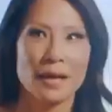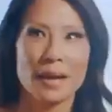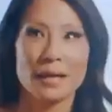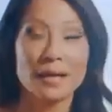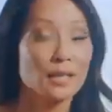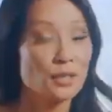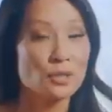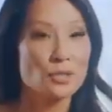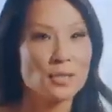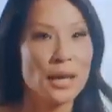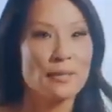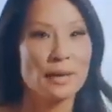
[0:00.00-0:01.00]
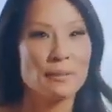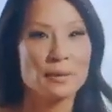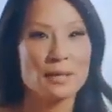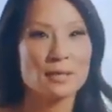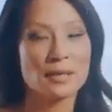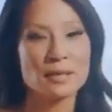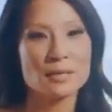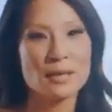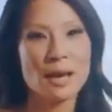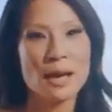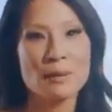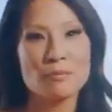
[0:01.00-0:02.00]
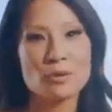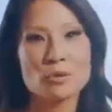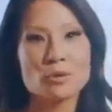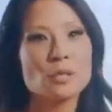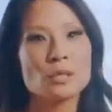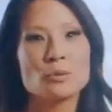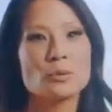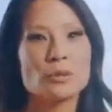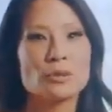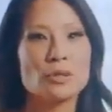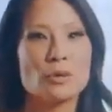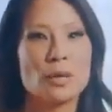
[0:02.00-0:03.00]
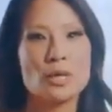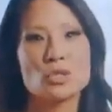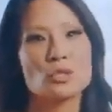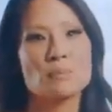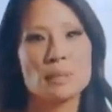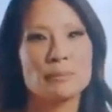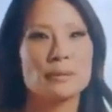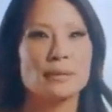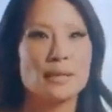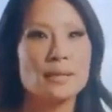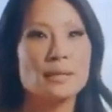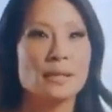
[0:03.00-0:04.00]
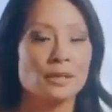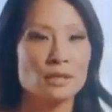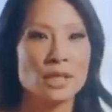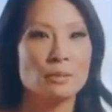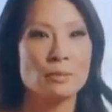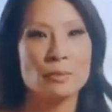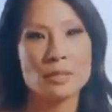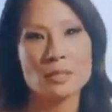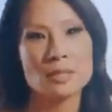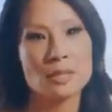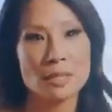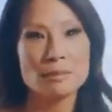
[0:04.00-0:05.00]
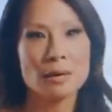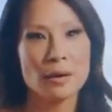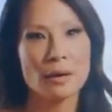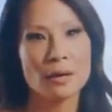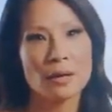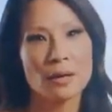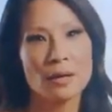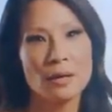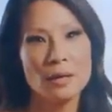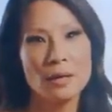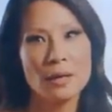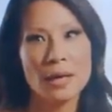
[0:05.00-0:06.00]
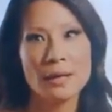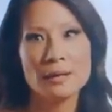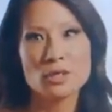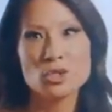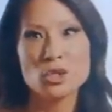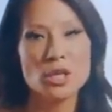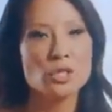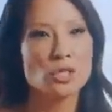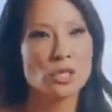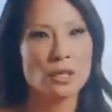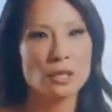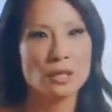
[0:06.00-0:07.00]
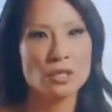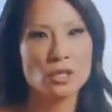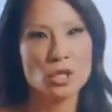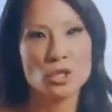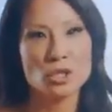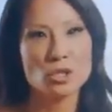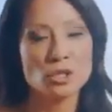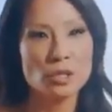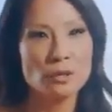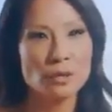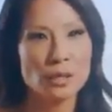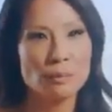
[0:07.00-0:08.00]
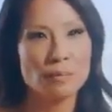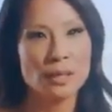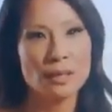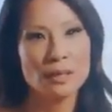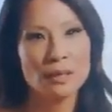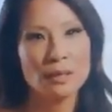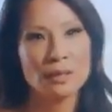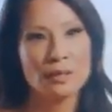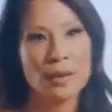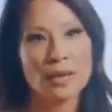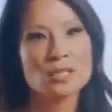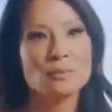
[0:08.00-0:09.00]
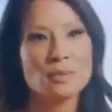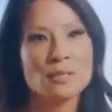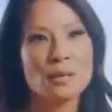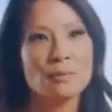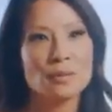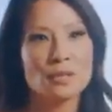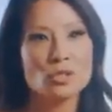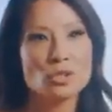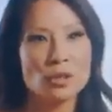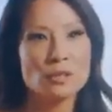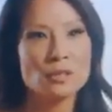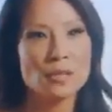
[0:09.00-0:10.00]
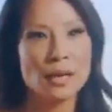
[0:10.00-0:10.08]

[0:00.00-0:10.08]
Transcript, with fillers: And I can understand that because at the time there really were no Asian people in the entertainment business in America. And that's changing and it's changing slowly, but there has to be someone that starts